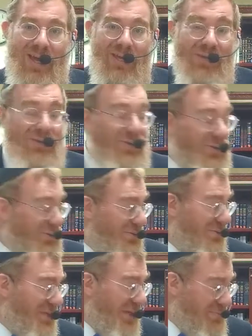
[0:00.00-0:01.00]
There are those who
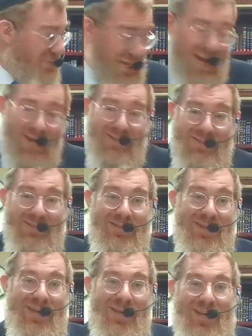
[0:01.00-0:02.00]
say pshat.
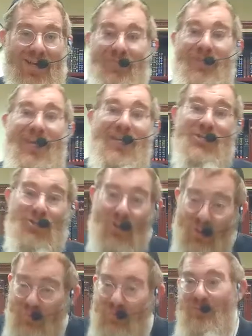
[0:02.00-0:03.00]
V'yesh
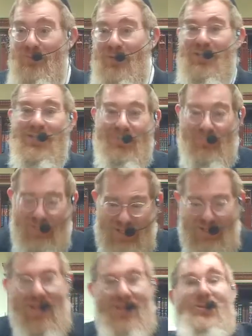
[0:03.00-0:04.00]
omrim doesn't mean,
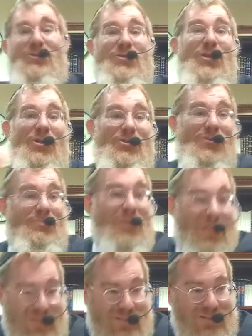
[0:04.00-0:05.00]
and there's another
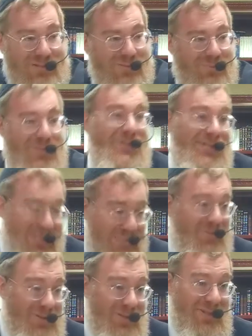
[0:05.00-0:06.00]
opinion, which is
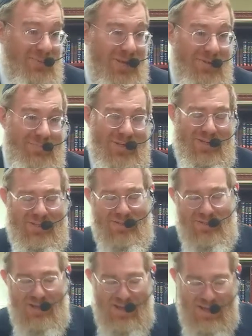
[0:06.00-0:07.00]
typically the way it means.